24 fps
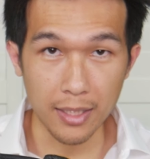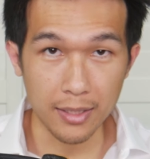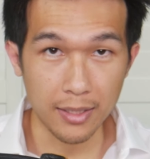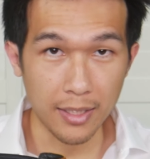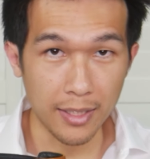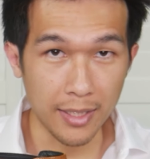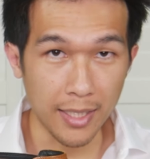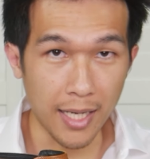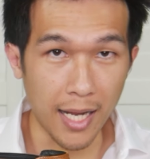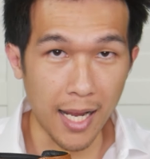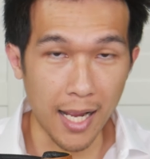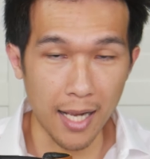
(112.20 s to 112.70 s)
that
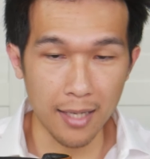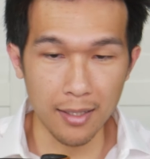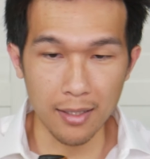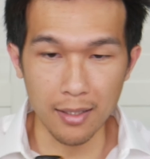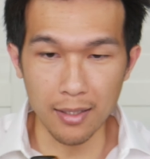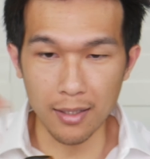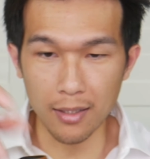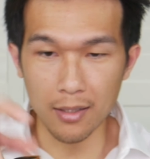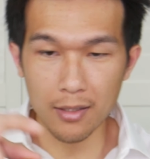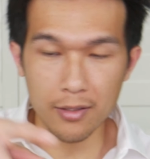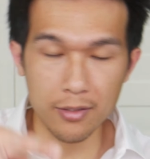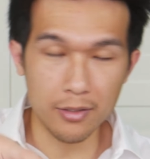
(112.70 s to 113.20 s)
they add
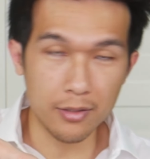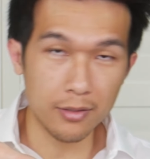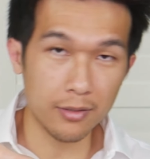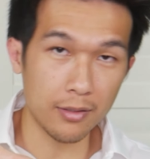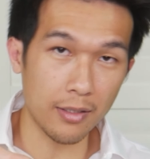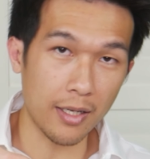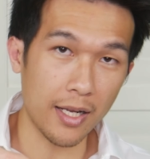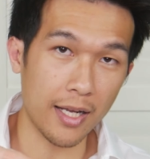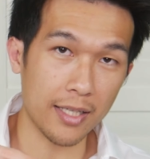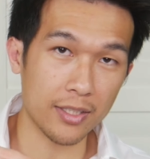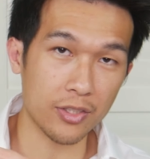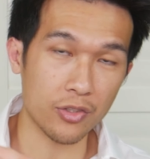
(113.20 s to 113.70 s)
a
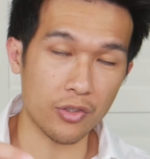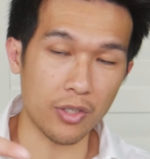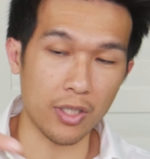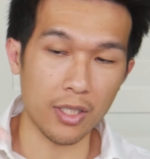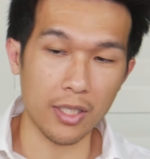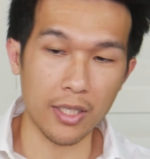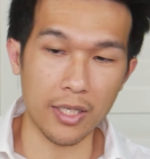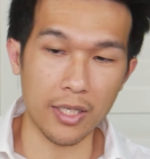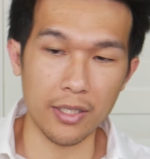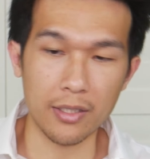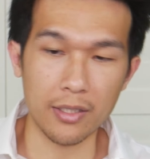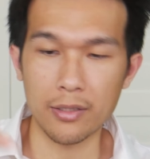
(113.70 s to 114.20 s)
little extra
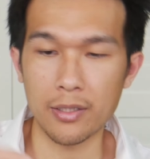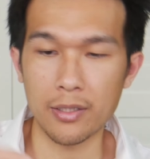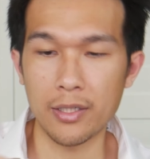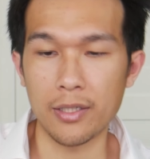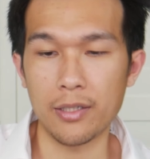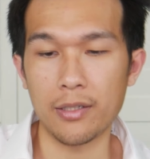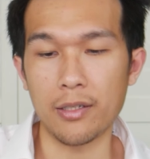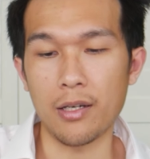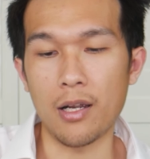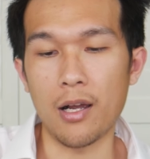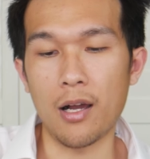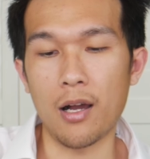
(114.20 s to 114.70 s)
layer
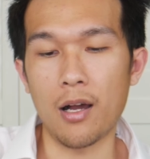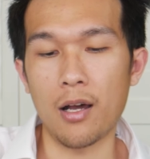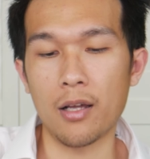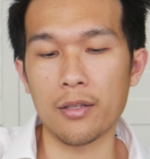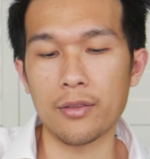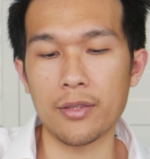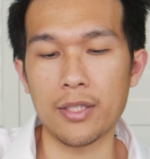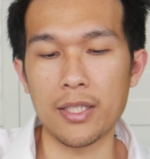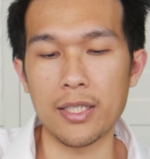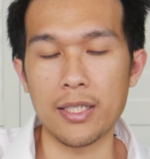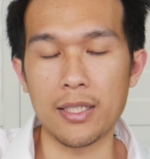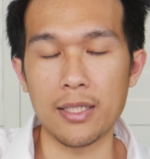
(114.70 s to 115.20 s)
here
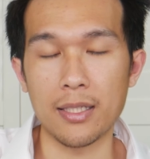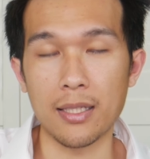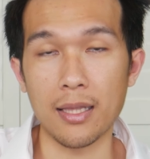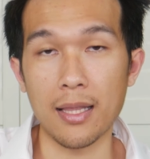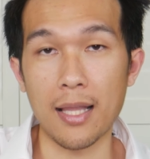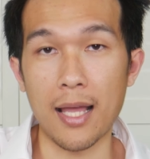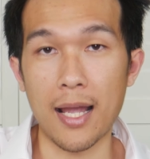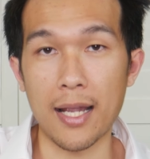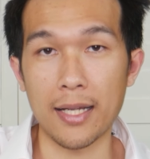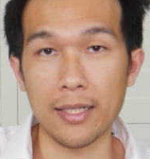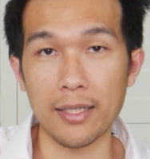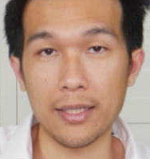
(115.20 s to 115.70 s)
on the
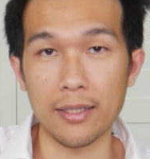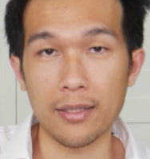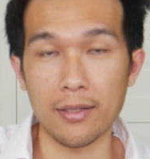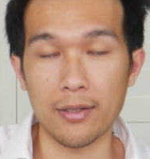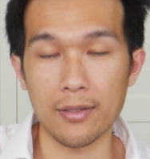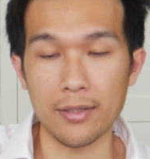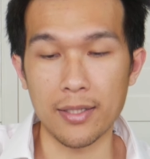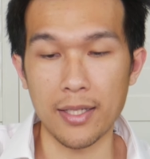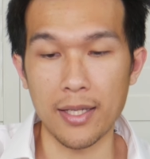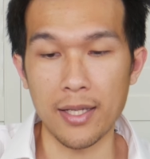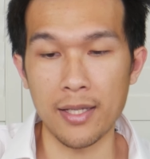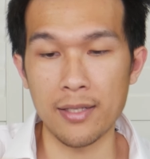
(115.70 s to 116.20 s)
lining
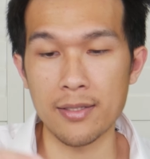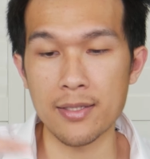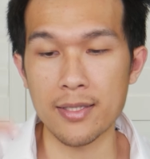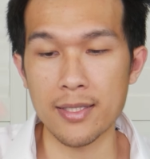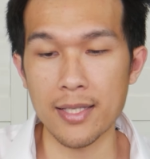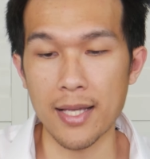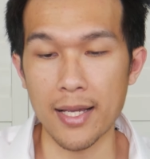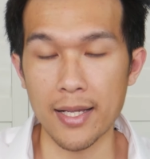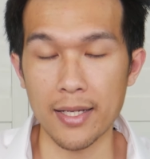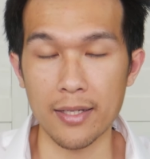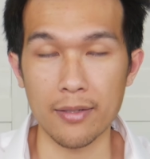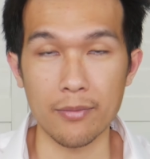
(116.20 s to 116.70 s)
on the
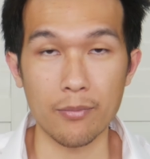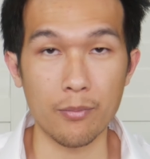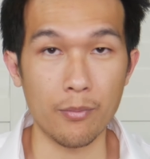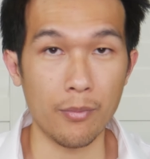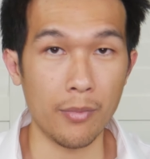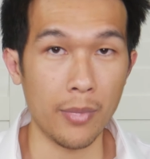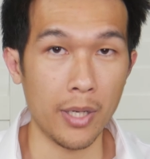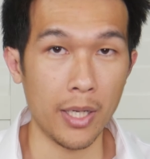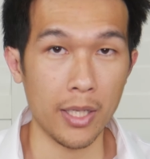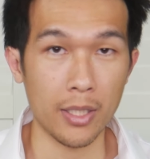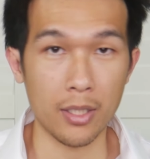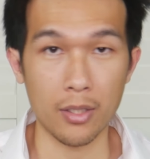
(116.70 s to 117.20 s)
inside
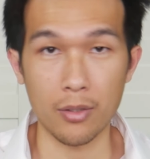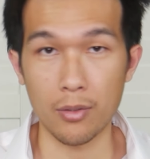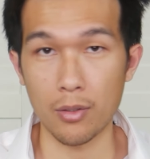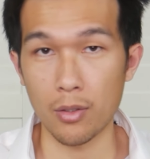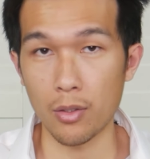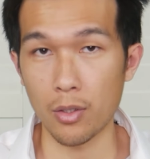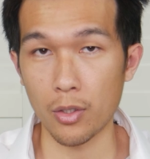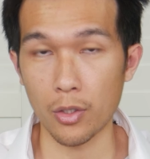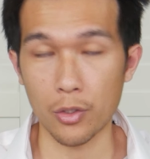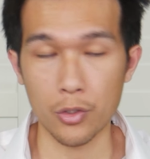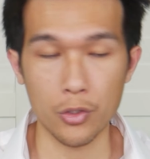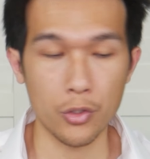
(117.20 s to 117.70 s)
make a